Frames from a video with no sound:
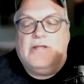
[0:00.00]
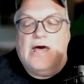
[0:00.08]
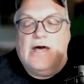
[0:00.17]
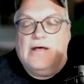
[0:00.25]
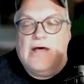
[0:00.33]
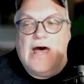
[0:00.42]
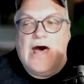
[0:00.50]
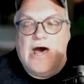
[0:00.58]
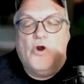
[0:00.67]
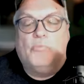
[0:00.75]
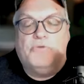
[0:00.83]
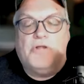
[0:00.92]
I
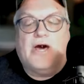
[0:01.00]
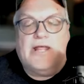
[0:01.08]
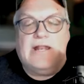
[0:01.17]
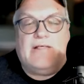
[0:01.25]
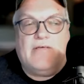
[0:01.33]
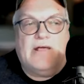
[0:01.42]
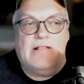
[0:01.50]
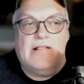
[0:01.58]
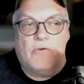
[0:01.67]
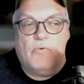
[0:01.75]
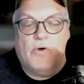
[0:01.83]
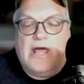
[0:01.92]
hope not anything
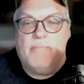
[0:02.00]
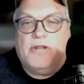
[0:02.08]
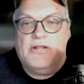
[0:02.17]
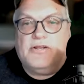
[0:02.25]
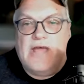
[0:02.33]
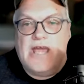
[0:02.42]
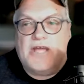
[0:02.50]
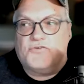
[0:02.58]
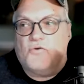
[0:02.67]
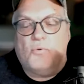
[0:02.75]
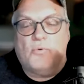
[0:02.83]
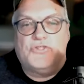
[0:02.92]
like what happened at
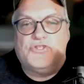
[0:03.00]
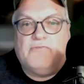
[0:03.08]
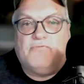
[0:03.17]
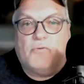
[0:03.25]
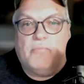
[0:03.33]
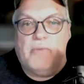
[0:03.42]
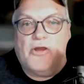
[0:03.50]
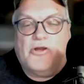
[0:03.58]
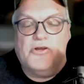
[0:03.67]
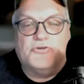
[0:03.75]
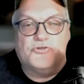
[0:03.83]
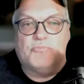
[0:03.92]
Nashville with safer
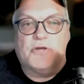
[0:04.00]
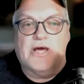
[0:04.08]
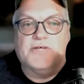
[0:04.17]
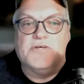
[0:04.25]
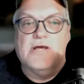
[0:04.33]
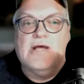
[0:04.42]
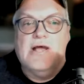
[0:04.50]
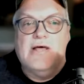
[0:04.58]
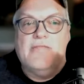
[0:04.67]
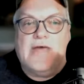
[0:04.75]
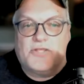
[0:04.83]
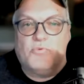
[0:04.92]
barriers, because
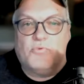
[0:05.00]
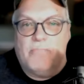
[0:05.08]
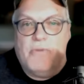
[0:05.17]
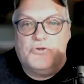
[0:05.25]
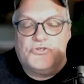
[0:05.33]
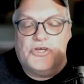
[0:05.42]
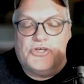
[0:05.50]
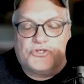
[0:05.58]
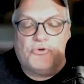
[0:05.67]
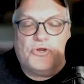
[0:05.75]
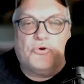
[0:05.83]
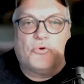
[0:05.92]
that's what mostly a
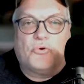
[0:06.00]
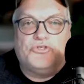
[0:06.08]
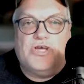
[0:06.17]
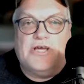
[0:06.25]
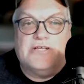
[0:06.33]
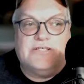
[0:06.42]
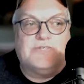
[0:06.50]
street course is.